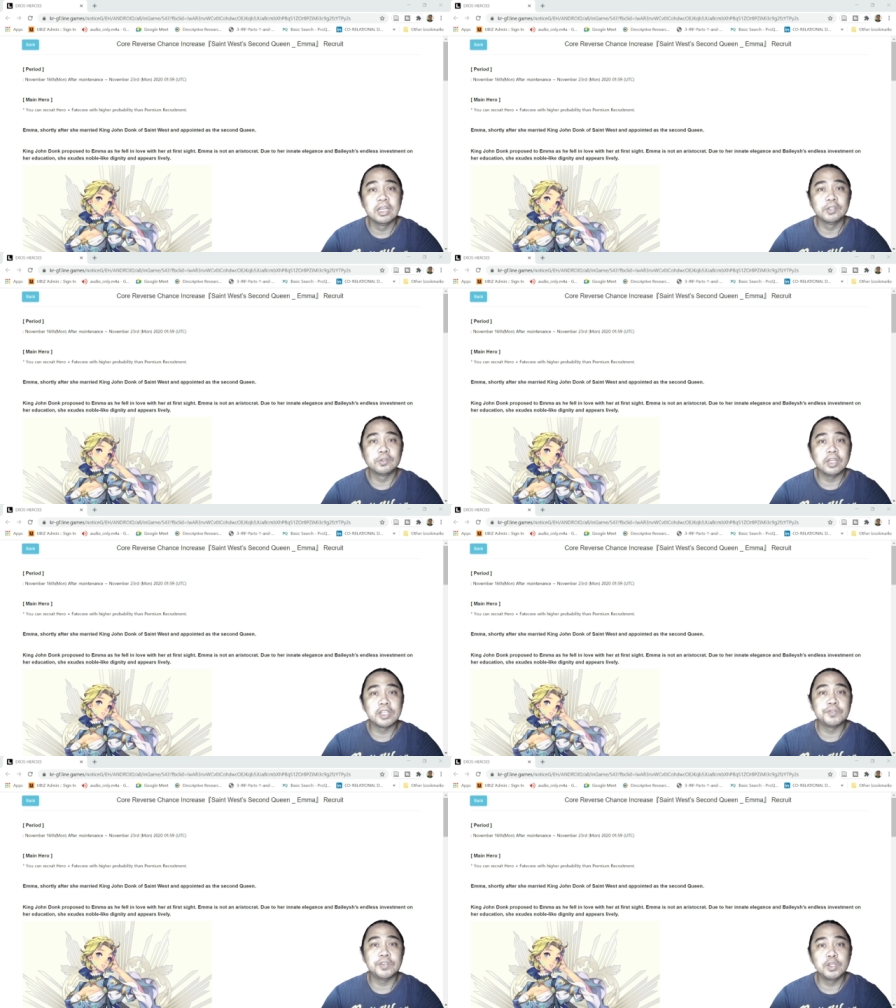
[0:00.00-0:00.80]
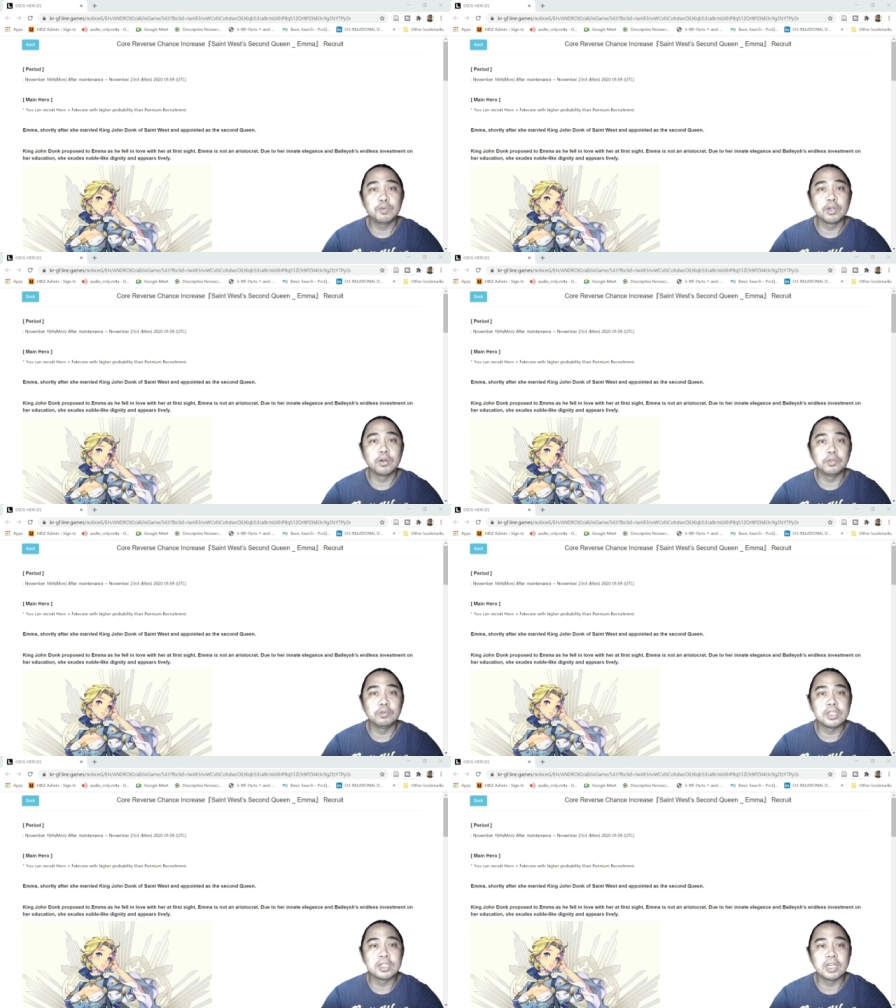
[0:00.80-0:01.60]
Today's video we're going to
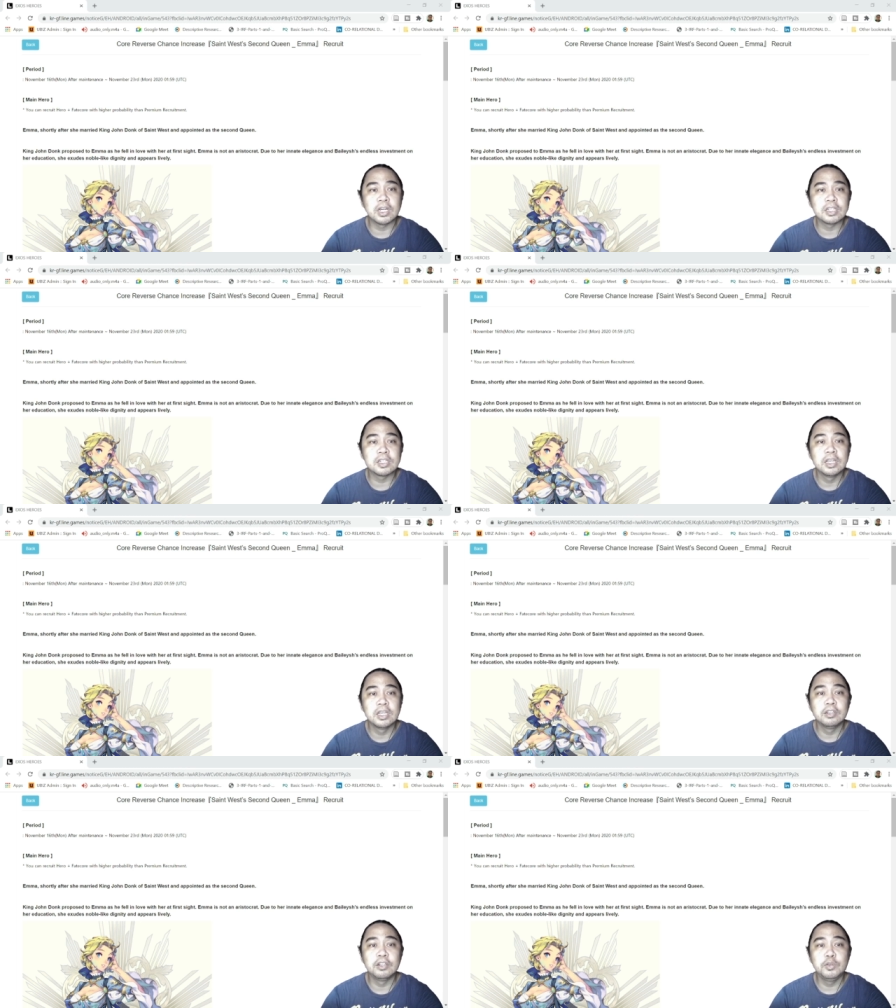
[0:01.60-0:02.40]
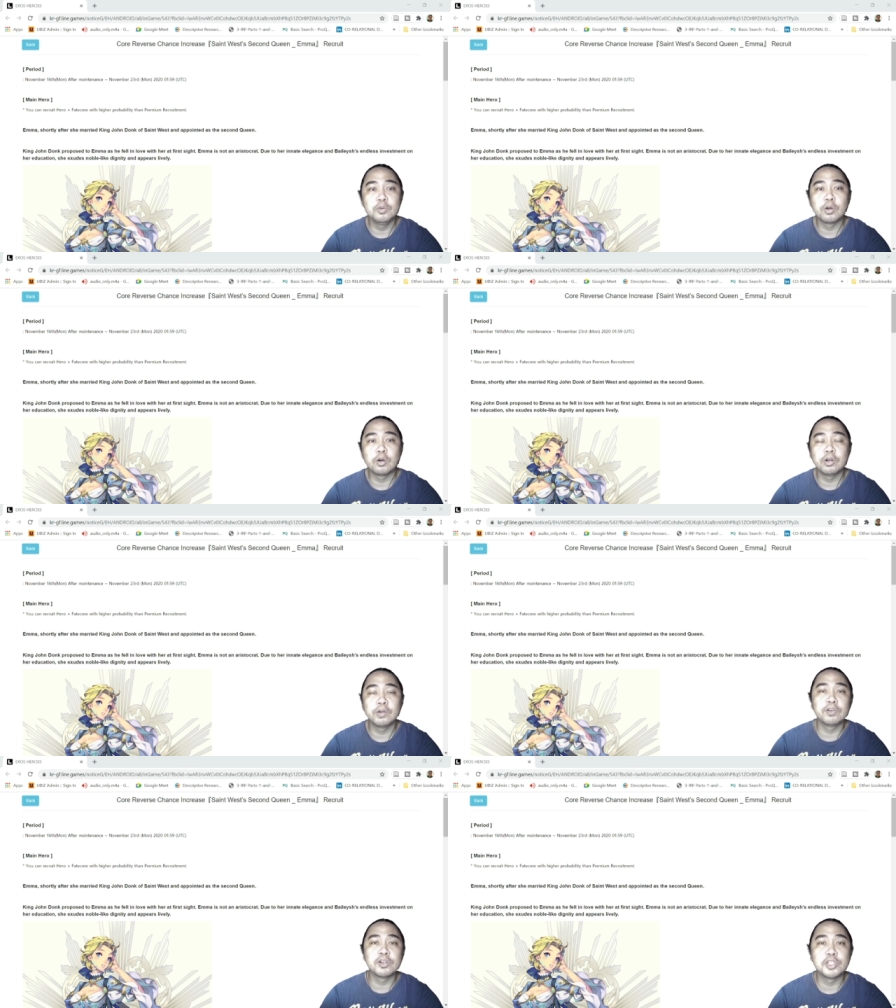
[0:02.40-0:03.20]
discuss the new Core
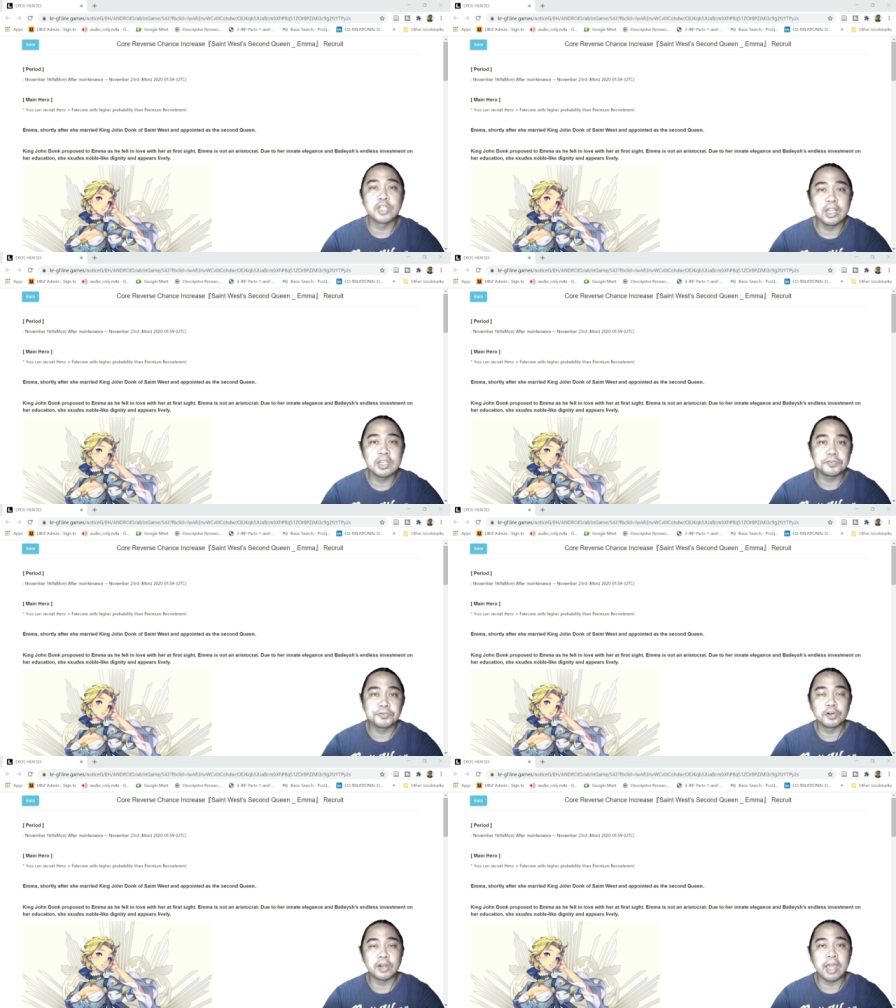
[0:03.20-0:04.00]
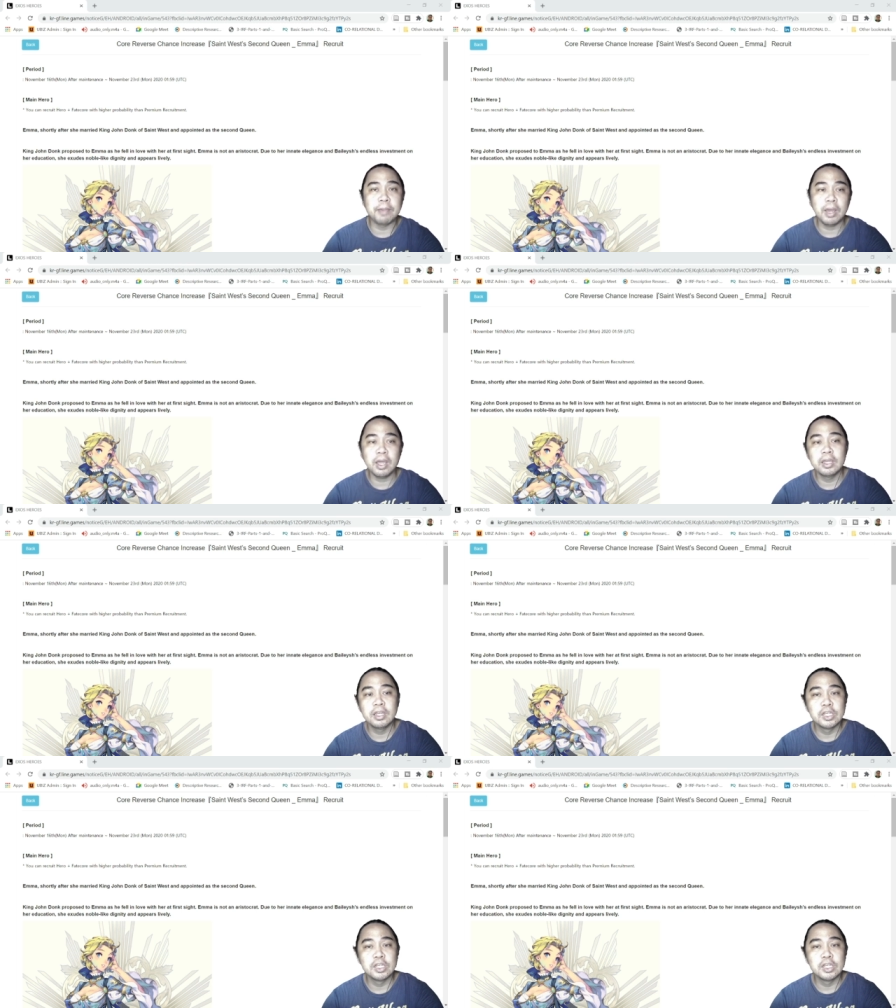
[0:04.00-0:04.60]
Reverse chance for Emma.